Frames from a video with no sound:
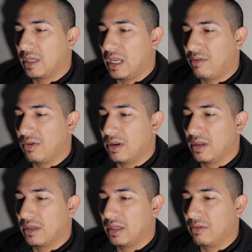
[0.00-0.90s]

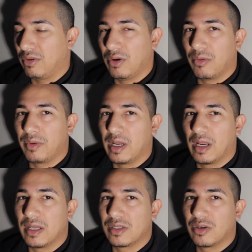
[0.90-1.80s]
Even if you don't
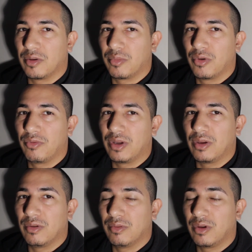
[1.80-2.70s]
realize you're improving,
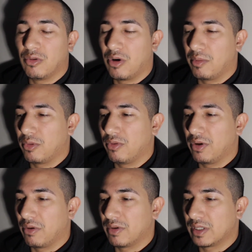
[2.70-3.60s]
you are
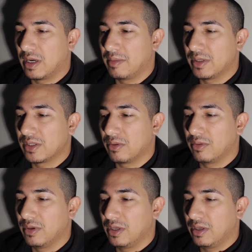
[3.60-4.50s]
improving over time, and
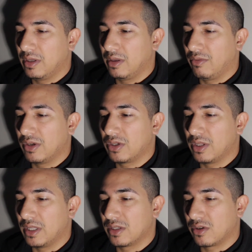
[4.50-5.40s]
so
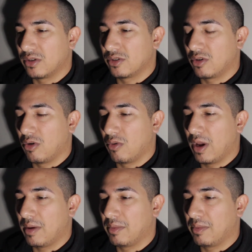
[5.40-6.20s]
eventually this starts to go away.